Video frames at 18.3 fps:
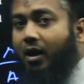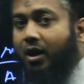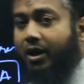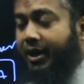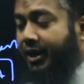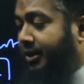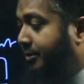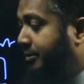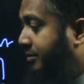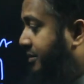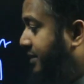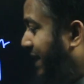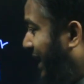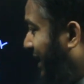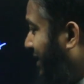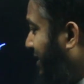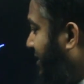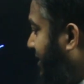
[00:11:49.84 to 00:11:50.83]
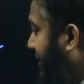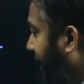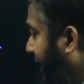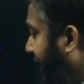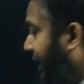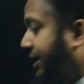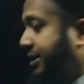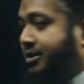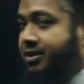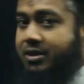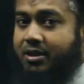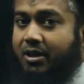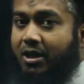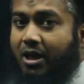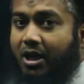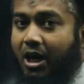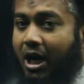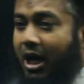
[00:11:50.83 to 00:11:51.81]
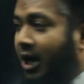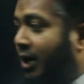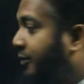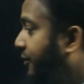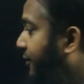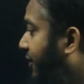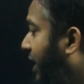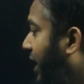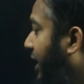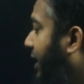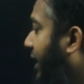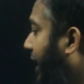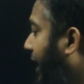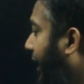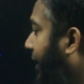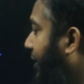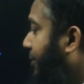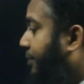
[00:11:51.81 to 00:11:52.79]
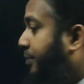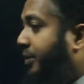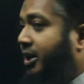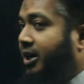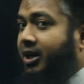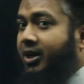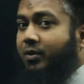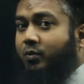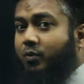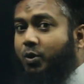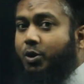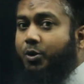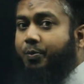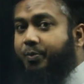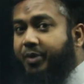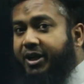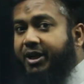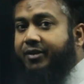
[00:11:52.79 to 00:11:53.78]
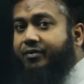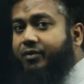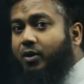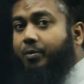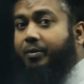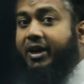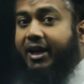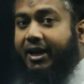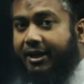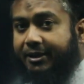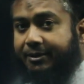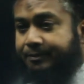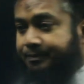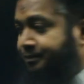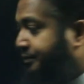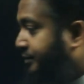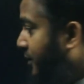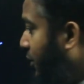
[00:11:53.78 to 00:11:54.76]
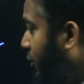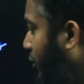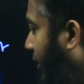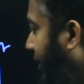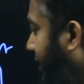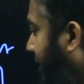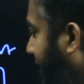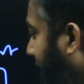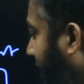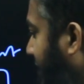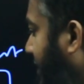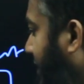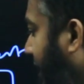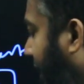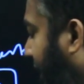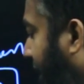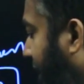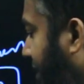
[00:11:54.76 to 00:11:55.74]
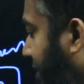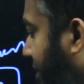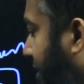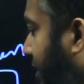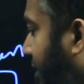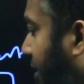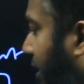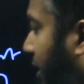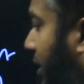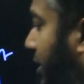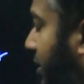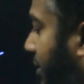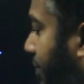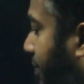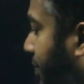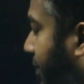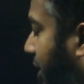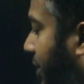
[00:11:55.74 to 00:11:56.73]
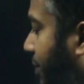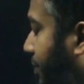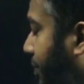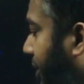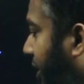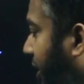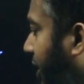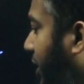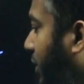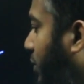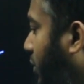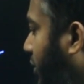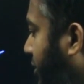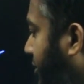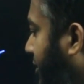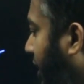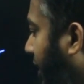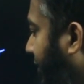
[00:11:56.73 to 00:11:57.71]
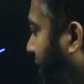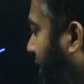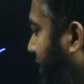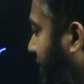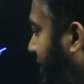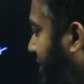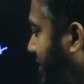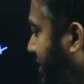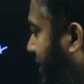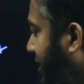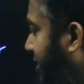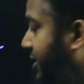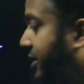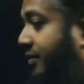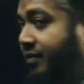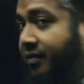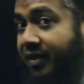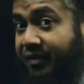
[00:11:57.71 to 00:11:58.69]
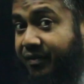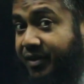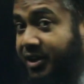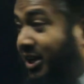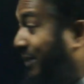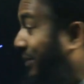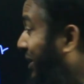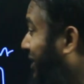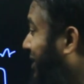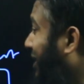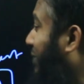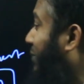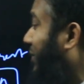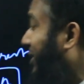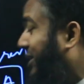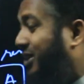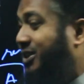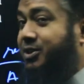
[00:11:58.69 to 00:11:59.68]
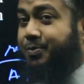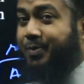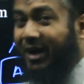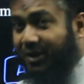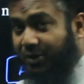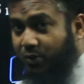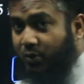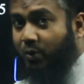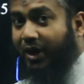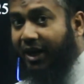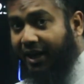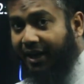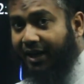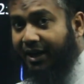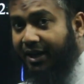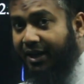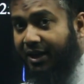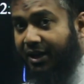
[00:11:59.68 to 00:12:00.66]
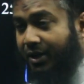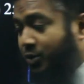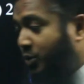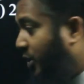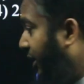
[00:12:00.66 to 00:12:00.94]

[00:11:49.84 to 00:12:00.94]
in 10 seconds, how far ahead B would be from A? So in 10 seconds, the B would travel a distance 50 meter with respect to A. So